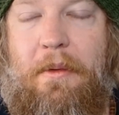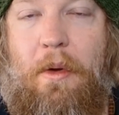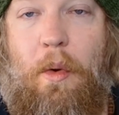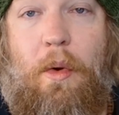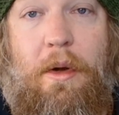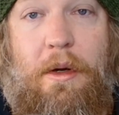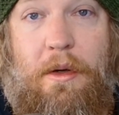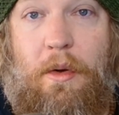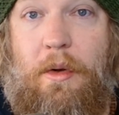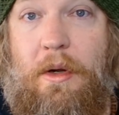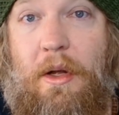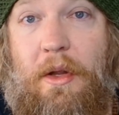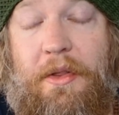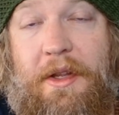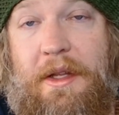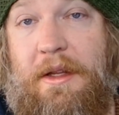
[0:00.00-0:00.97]
or or
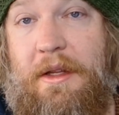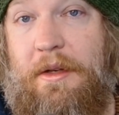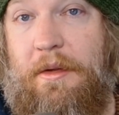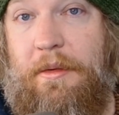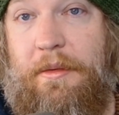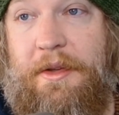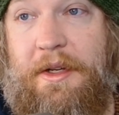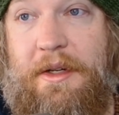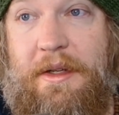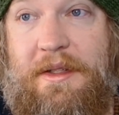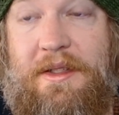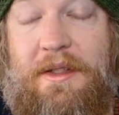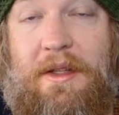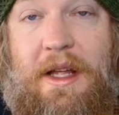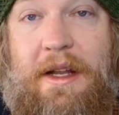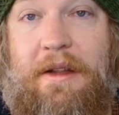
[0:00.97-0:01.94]
all the you know there is
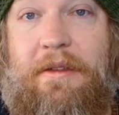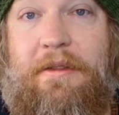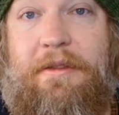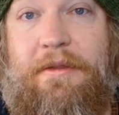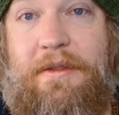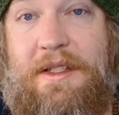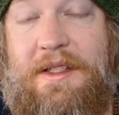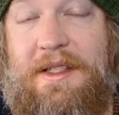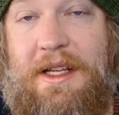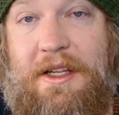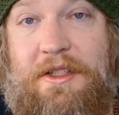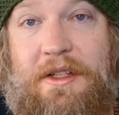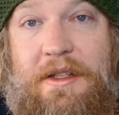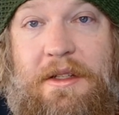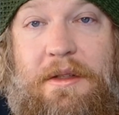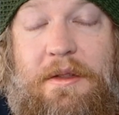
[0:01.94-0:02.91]
a lot of
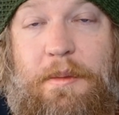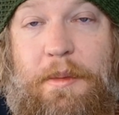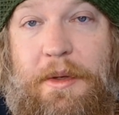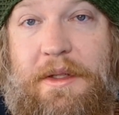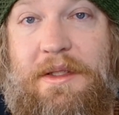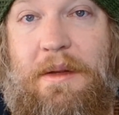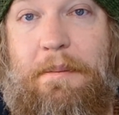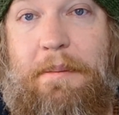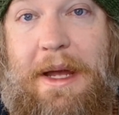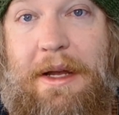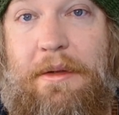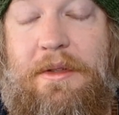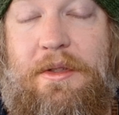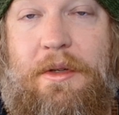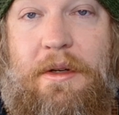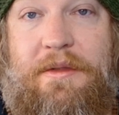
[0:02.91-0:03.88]
discussion in those books
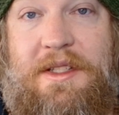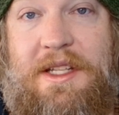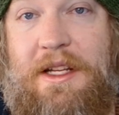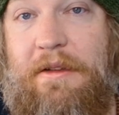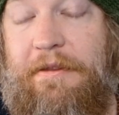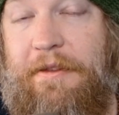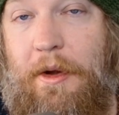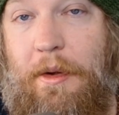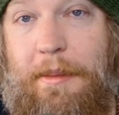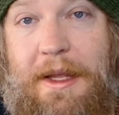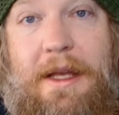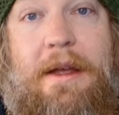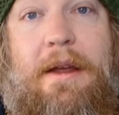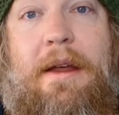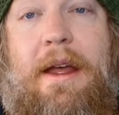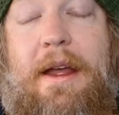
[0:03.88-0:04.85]
about sort of
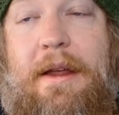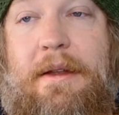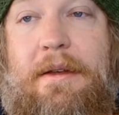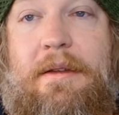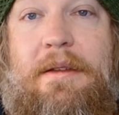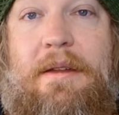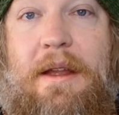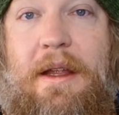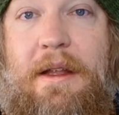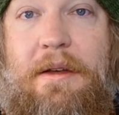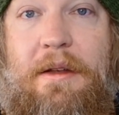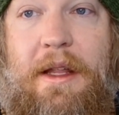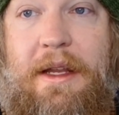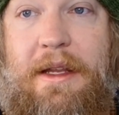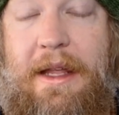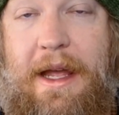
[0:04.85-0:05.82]
xenophobia and and
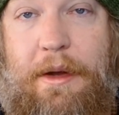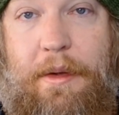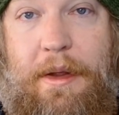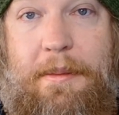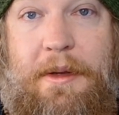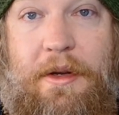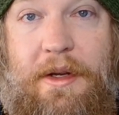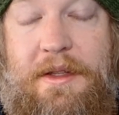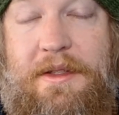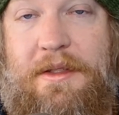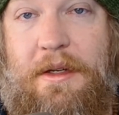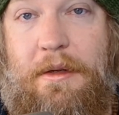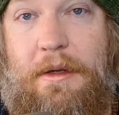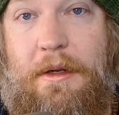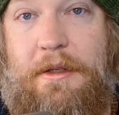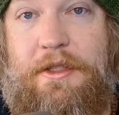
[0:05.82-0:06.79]
like how immigrants
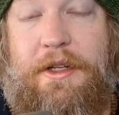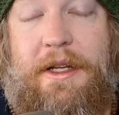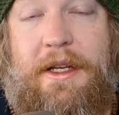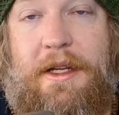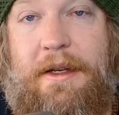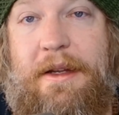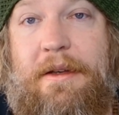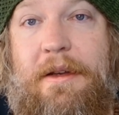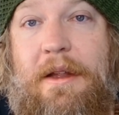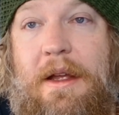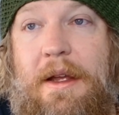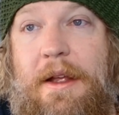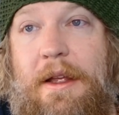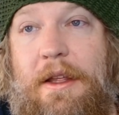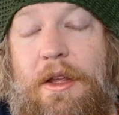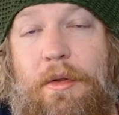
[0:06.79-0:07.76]
are, are treated and
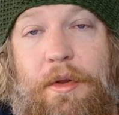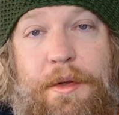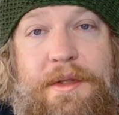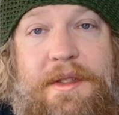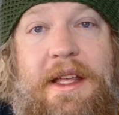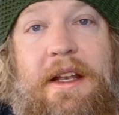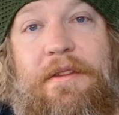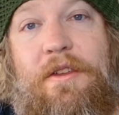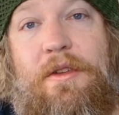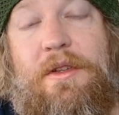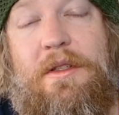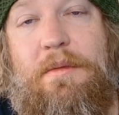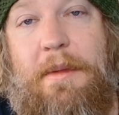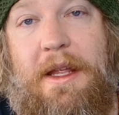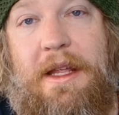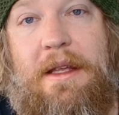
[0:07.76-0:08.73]
you lose that if you
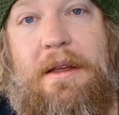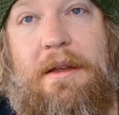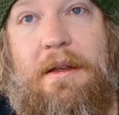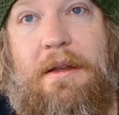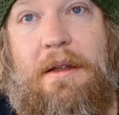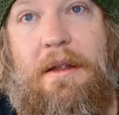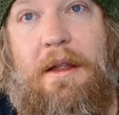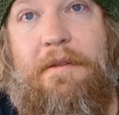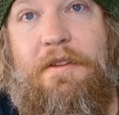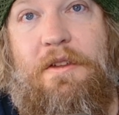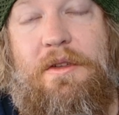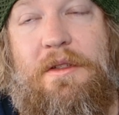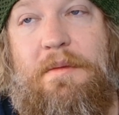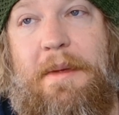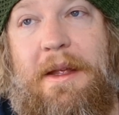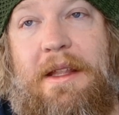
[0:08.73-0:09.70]
just make if you
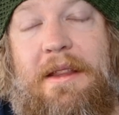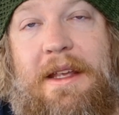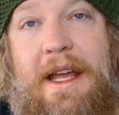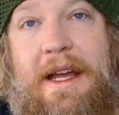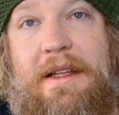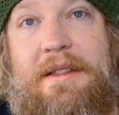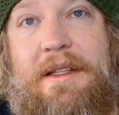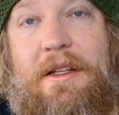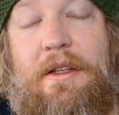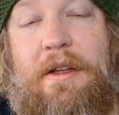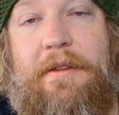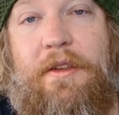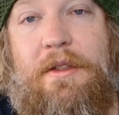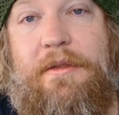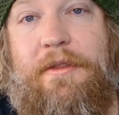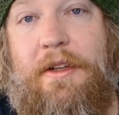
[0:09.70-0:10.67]
just make the casting
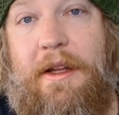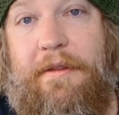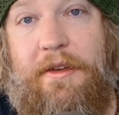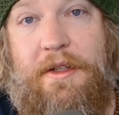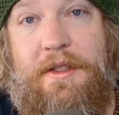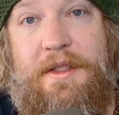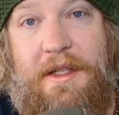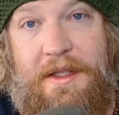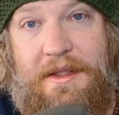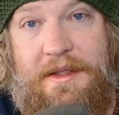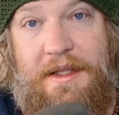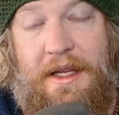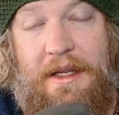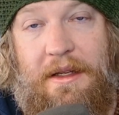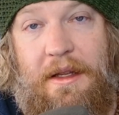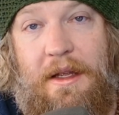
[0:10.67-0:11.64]
diverse for diversity's
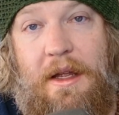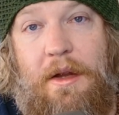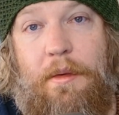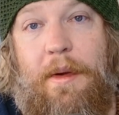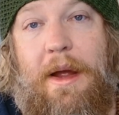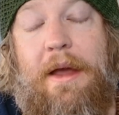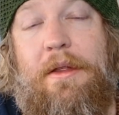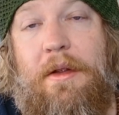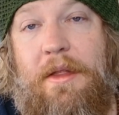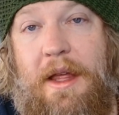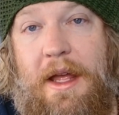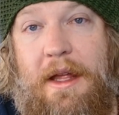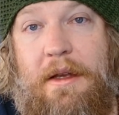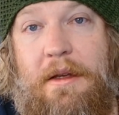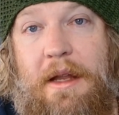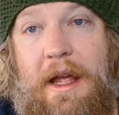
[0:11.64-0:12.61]
sake rather
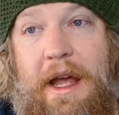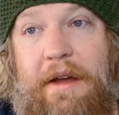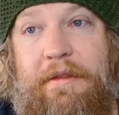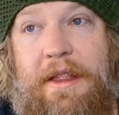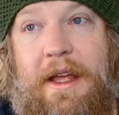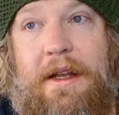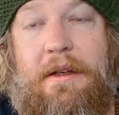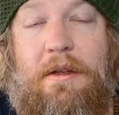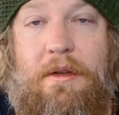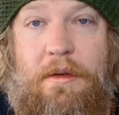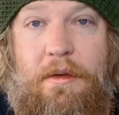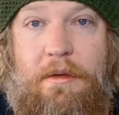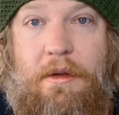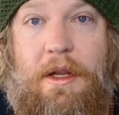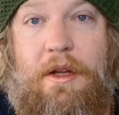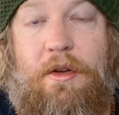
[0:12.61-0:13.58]
than have that
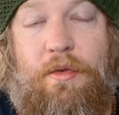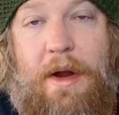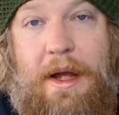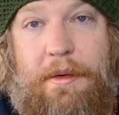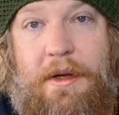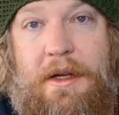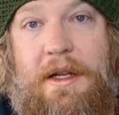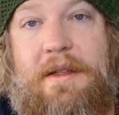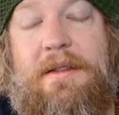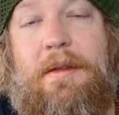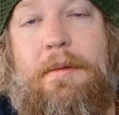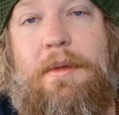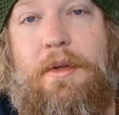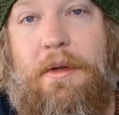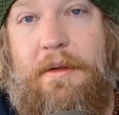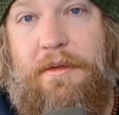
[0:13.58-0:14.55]
grounded in
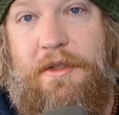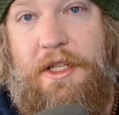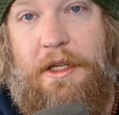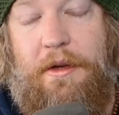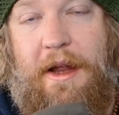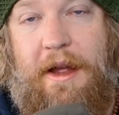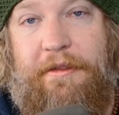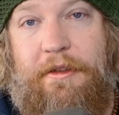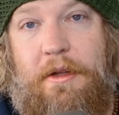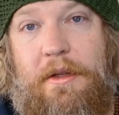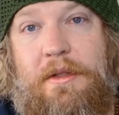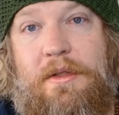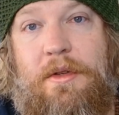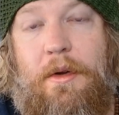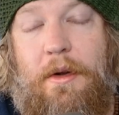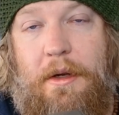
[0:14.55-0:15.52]
some sort of geographical
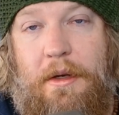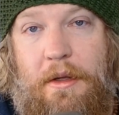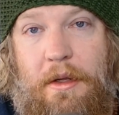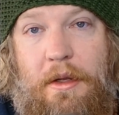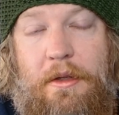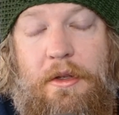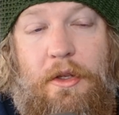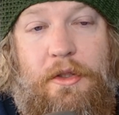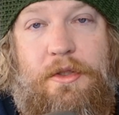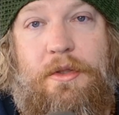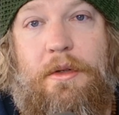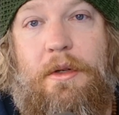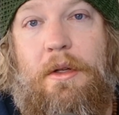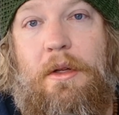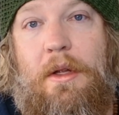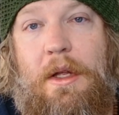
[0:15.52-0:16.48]
historical
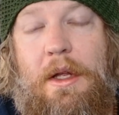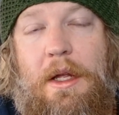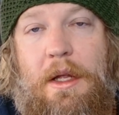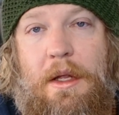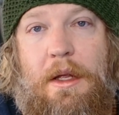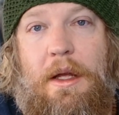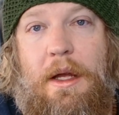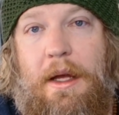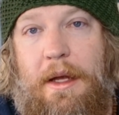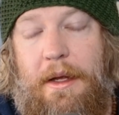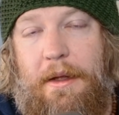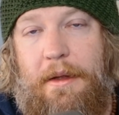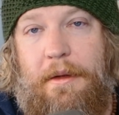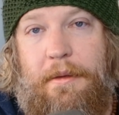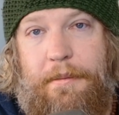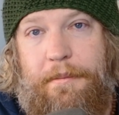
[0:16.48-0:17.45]
cultural
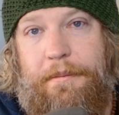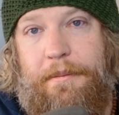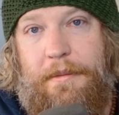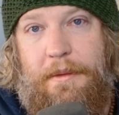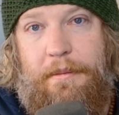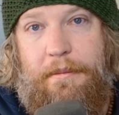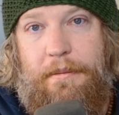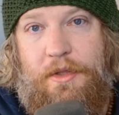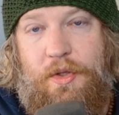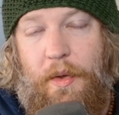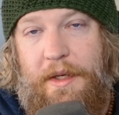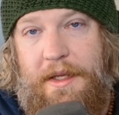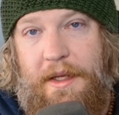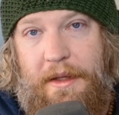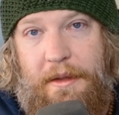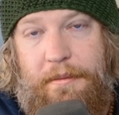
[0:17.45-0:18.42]
uh,
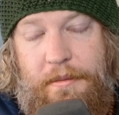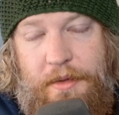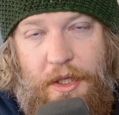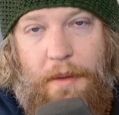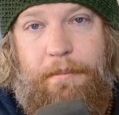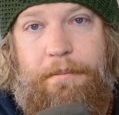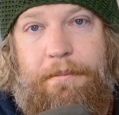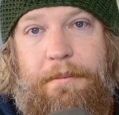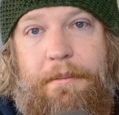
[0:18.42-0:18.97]
storytelling so